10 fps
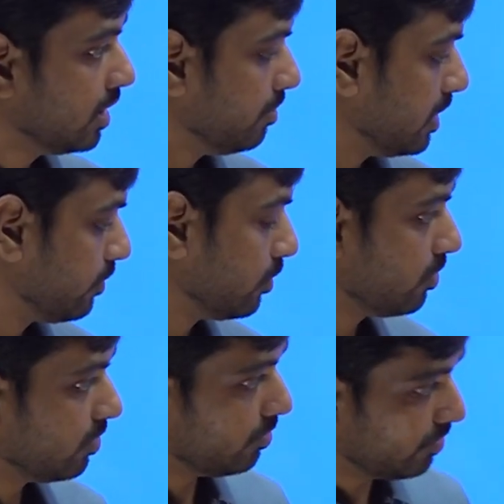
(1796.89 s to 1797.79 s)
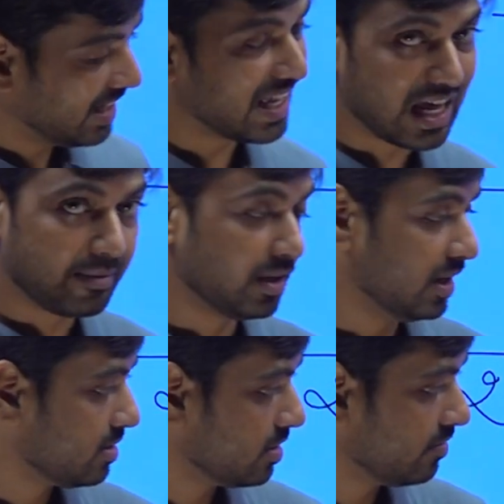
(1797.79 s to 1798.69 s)
But for we have a
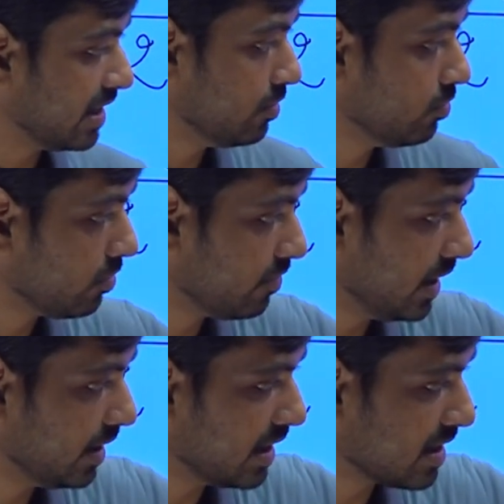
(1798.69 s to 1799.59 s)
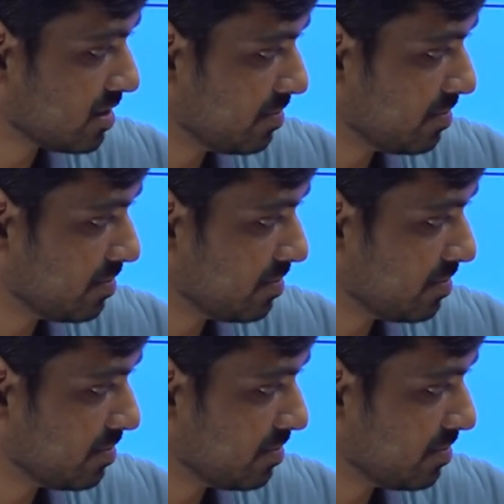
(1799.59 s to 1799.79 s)
lesser value of a, that is